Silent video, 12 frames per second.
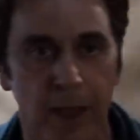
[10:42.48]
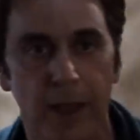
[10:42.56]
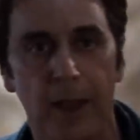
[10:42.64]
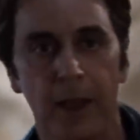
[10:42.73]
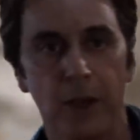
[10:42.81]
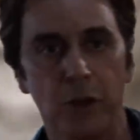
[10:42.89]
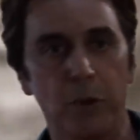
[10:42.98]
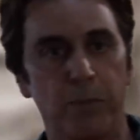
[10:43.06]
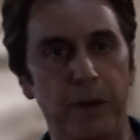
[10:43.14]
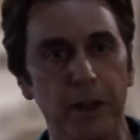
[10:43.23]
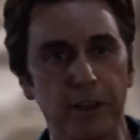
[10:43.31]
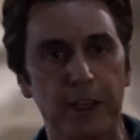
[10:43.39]
not bad
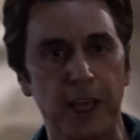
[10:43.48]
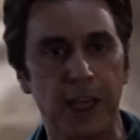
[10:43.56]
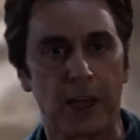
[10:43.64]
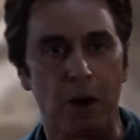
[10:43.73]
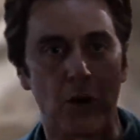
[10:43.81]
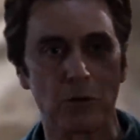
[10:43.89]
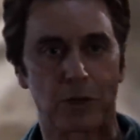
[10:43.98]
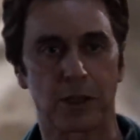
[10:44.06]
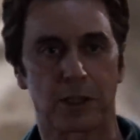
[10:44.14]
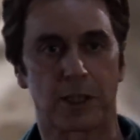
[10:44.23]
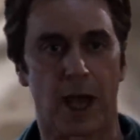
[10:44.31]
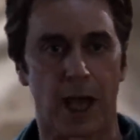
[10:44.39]
when you think about
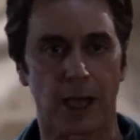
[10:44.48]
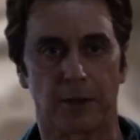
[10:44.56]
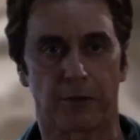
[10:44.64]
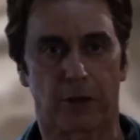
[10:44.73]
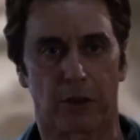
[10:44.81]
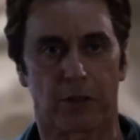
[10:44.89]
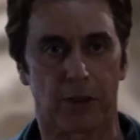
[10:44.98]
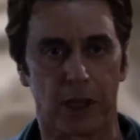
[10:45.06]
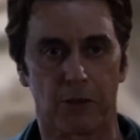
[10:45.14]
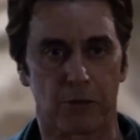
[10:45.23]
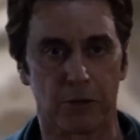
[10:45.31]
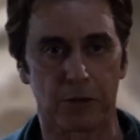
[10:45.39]
it, considering he
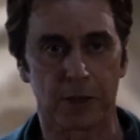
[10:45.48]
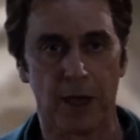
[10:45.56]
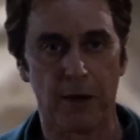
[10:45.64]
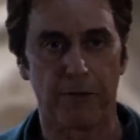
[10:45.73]
originally